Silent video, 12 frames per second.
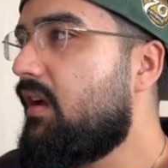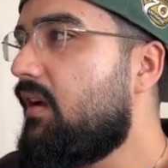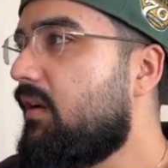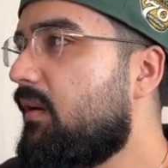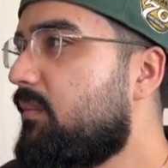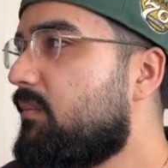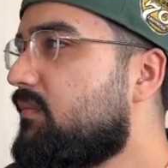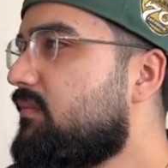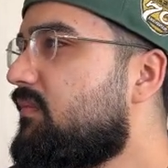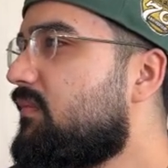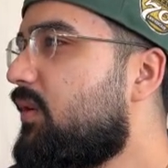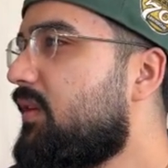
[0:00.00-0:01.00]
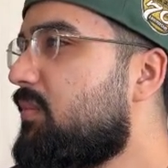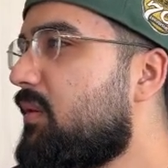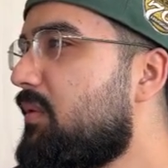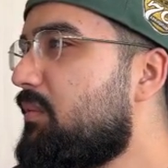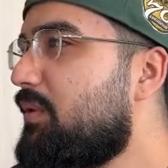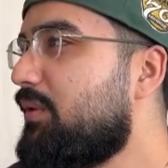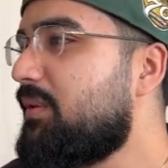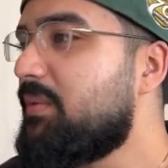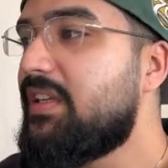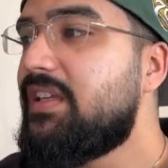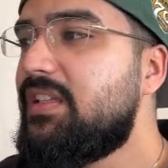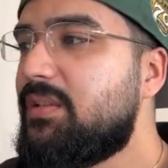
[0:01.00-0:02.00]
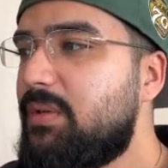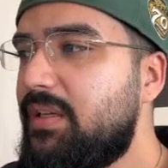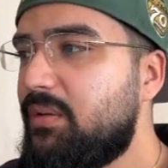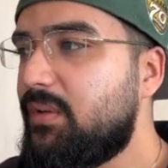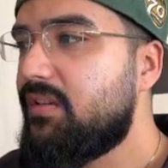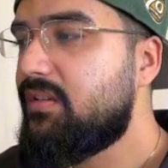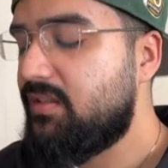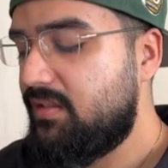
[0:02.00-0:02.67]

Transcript: Um, why is my mom calling me? But anyway,